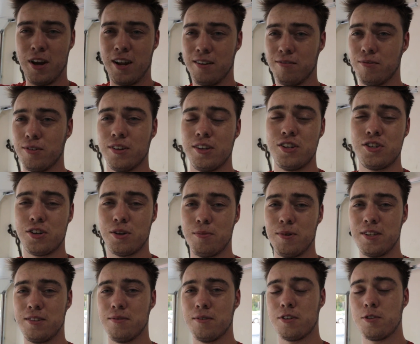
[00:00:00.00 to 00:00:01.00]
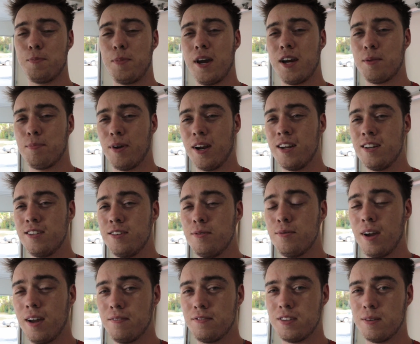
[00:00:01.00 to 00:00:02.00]
not really sure what to expect, but I do
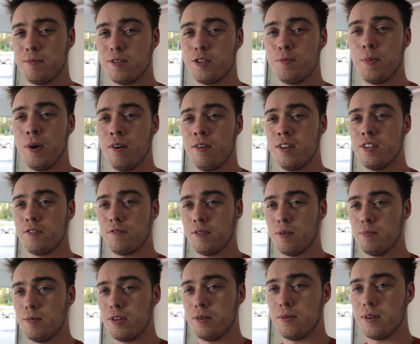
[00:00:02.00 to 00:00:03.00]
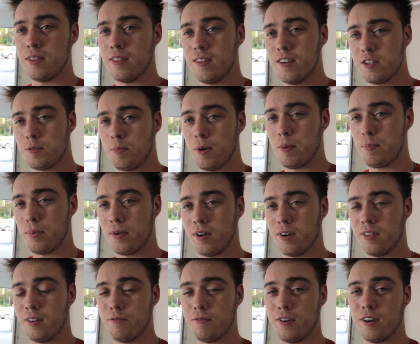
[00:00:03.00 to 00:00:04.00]
have some experience from doing this bumper
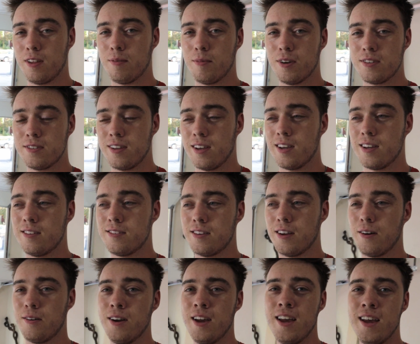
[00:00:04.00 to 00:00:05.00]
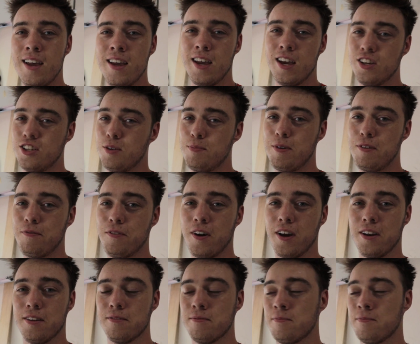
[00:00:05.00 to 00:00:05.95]
on the front of the Mustang, so it should be fun.